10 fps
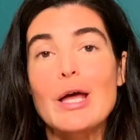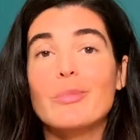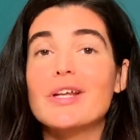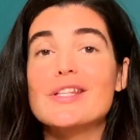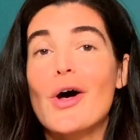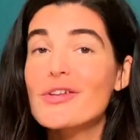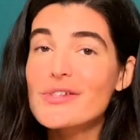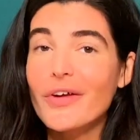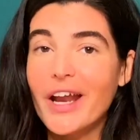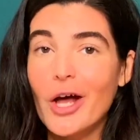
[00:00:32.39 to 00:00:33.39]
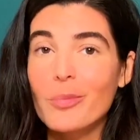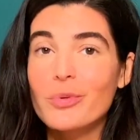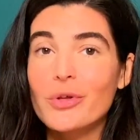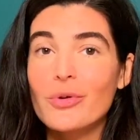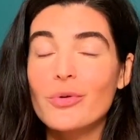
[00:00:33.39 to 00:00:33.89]
but it's also going to help
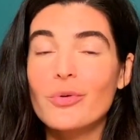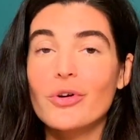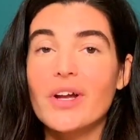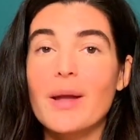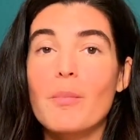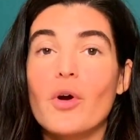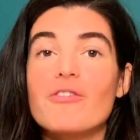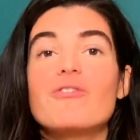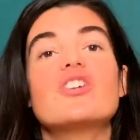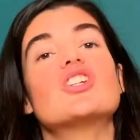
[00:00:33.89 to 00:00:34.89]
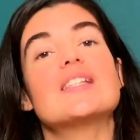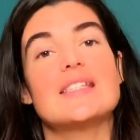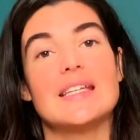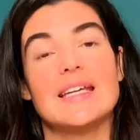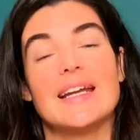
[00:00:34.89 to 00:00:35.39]
you create more
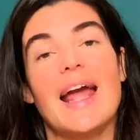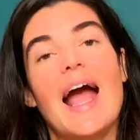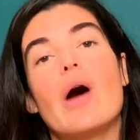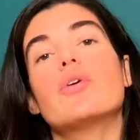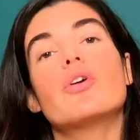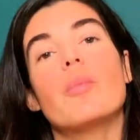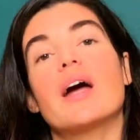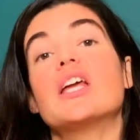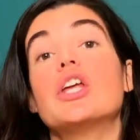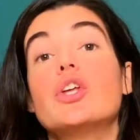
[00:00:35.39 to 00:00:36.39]
efficiency in how your body